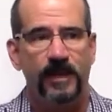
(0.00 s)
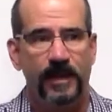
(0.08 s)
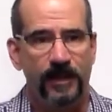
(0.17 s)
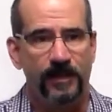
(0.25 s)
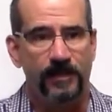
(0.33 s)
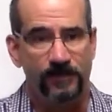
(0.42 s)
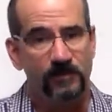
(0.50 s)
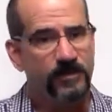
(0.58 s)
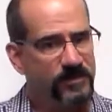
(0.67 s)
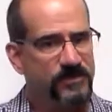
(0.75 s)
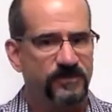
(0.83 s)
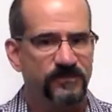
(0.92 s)
And I
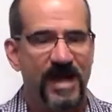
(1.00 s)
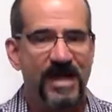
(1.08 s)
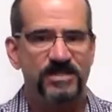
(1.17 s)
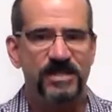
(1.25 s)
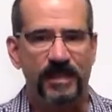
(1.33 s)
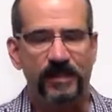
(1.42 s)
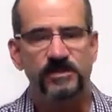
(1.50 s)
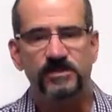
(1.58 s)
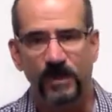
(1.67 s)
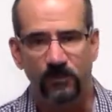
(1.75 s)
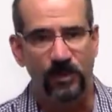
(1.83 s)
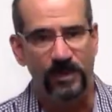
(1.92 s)
think this is fascinating,
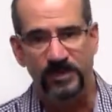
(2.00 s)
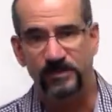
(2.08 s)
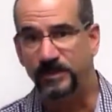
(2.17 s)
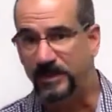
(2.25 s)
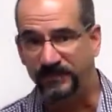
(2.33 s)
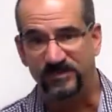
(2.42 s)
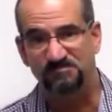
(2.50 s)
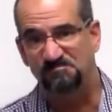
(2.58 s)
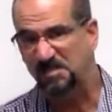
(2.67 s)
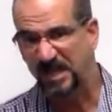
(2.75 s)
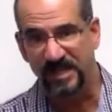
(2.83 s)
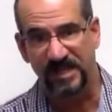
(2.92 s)
so I went into it and I've
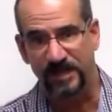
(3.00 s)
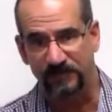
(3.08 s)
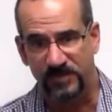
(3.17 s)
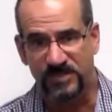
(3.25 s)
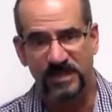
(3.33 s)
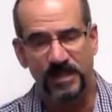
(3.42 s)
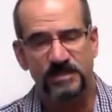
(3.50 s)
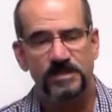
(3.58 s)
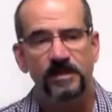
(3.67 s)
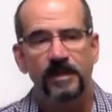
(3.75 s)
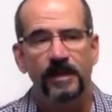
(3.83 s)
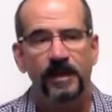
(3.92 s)
been in it ever since.